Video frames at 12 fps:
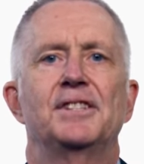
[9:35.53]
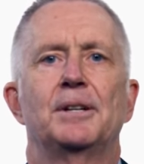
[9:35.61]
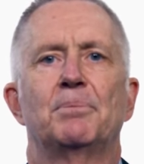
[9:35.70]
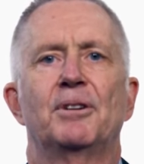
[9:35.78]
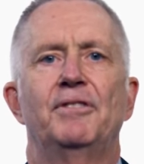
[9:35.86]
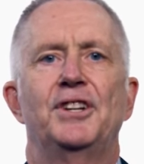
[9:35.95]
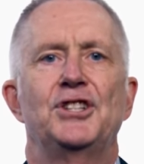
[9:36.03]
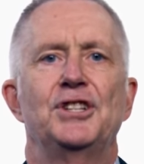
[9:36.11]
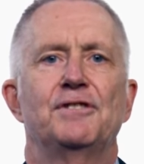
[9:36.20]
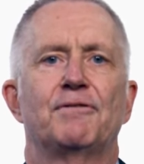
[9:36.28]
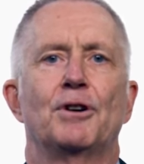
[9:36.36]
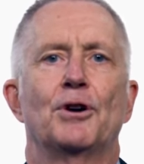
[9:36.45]
that
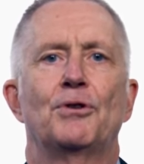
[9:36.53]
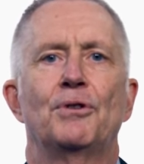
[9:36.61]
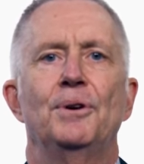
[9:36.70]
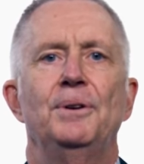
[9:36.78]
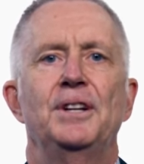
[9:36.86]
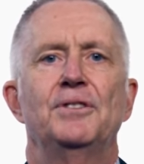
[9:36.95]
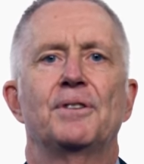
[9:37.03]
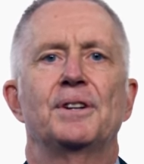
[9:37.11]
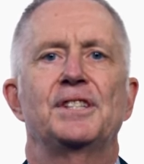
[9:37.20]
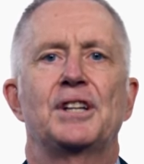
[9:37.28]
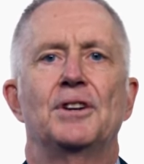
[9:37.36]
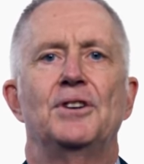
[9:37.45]
provisions for accrued
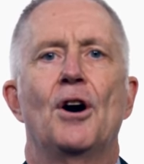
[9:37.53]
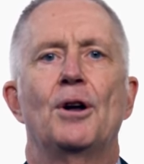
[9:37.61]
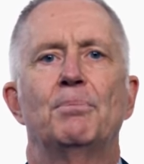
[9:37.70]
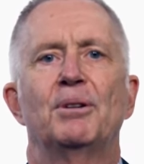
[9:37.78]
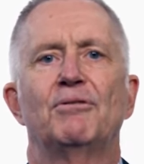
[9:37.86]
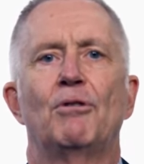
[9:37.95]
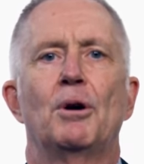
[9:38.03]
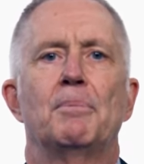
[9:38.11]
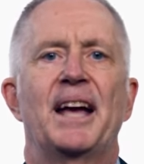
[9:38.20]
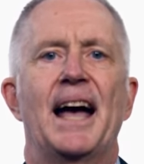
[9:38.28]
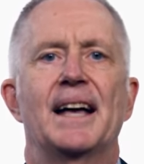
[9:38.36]
interest on non-performing